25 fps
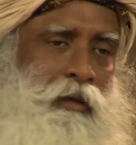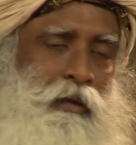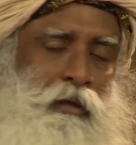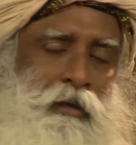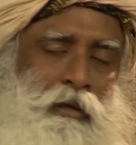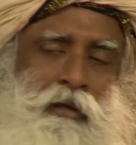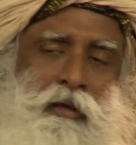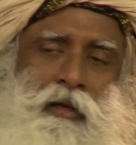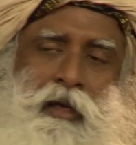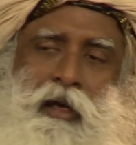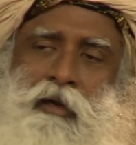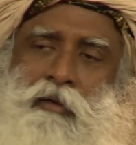
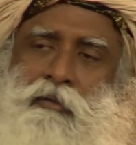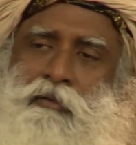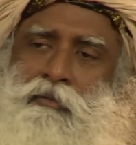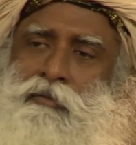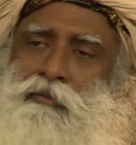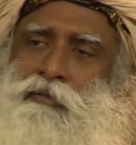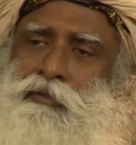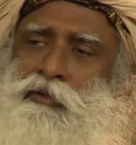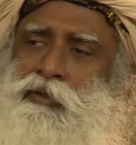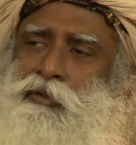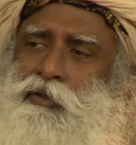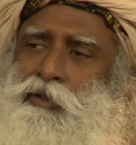Now,
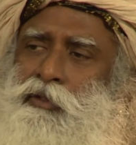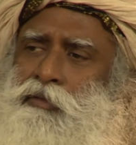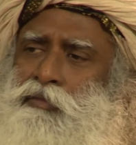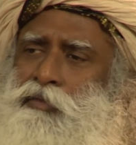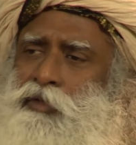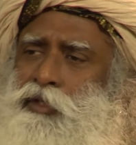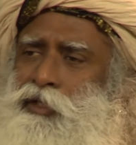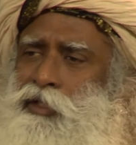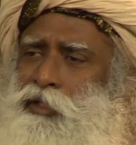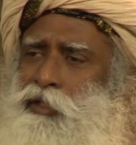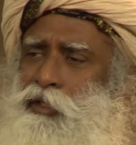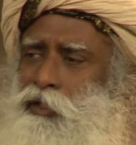to
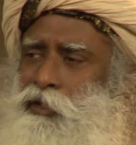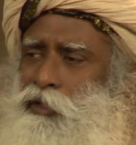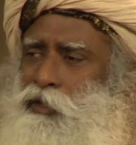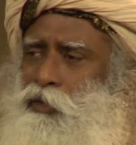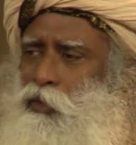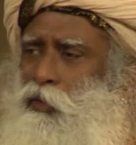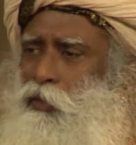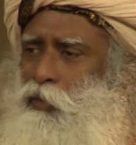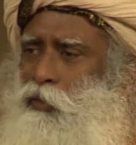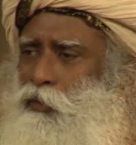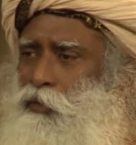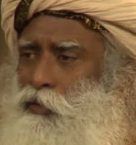reverse these
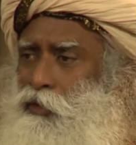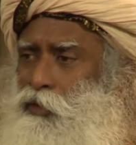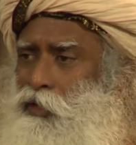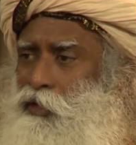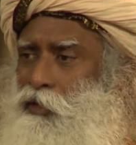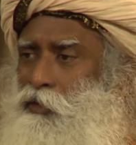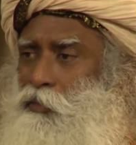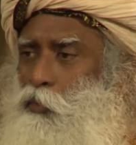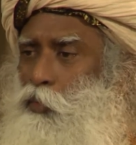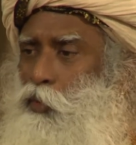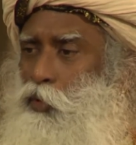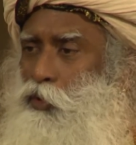roles
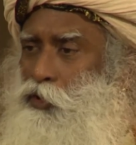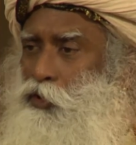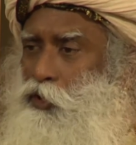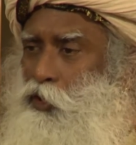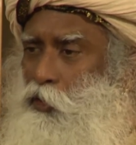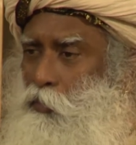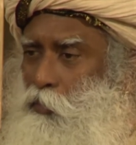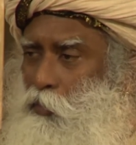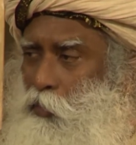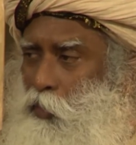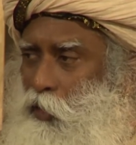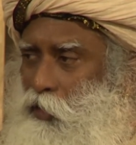is most
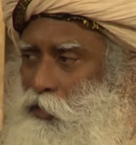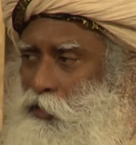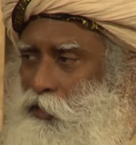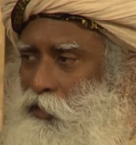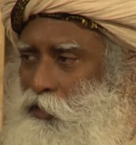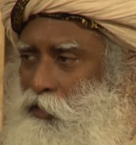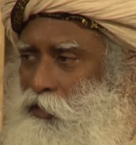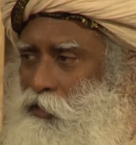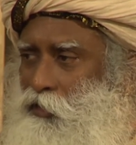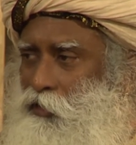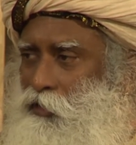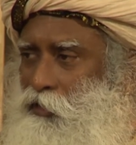
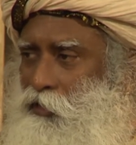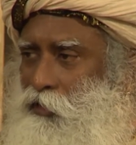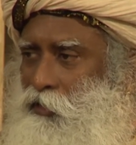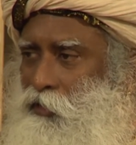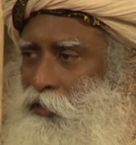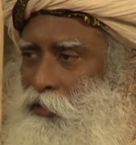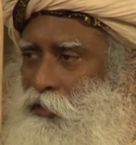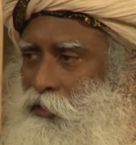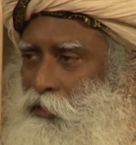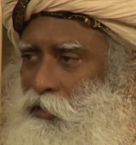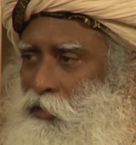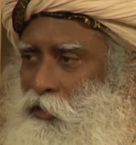important
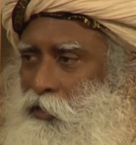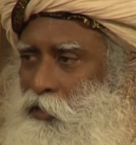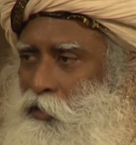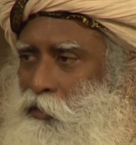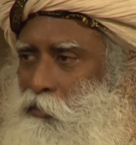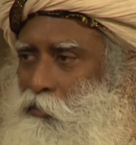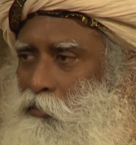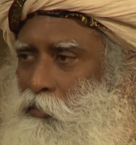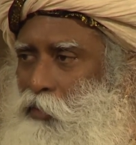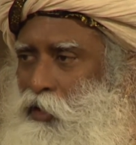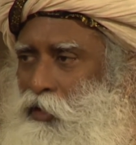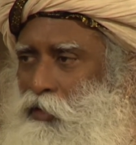
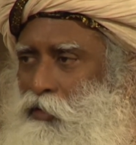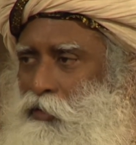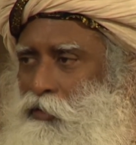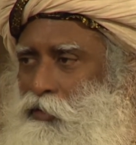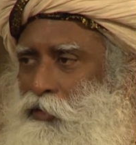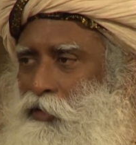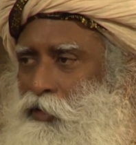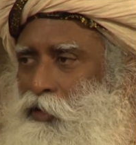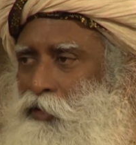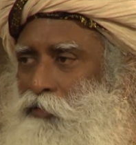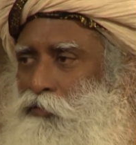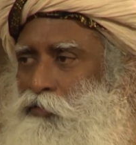
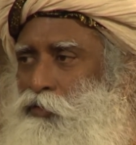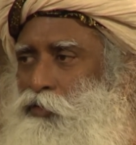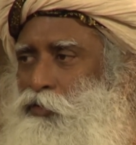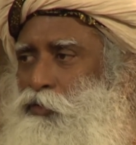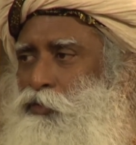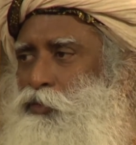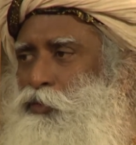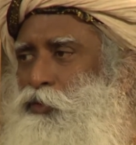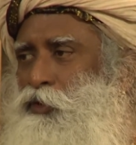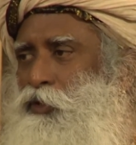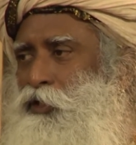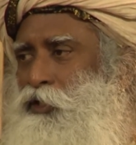because if
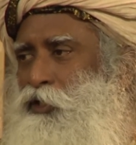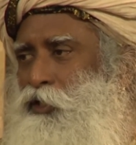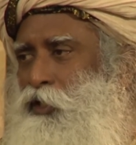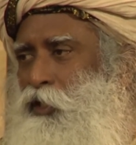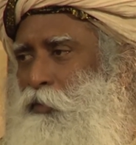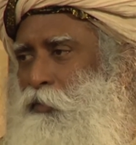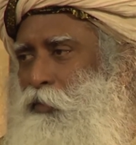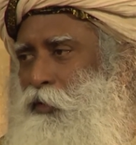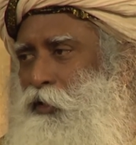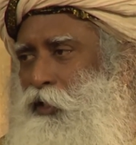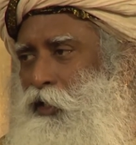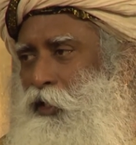you
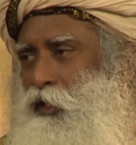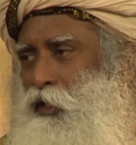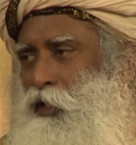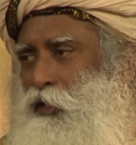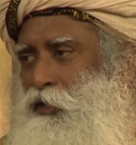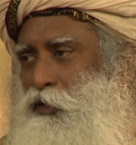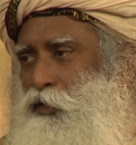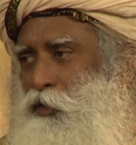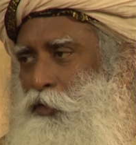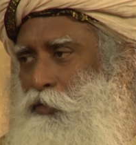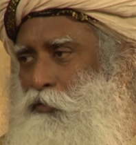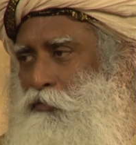determine the
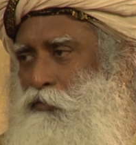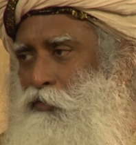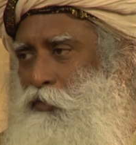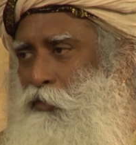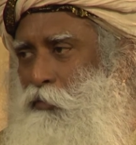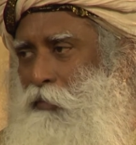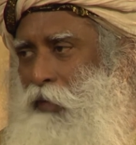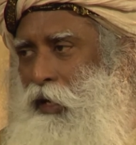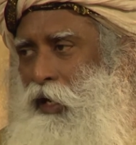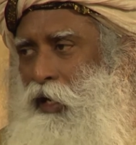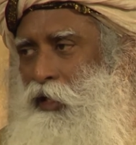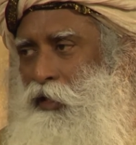nature of your
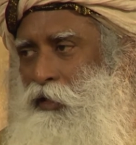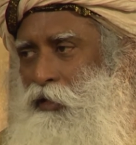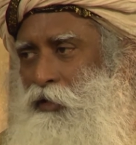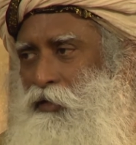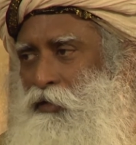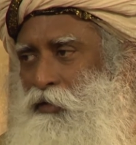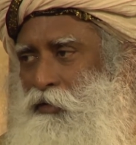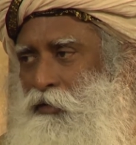mind,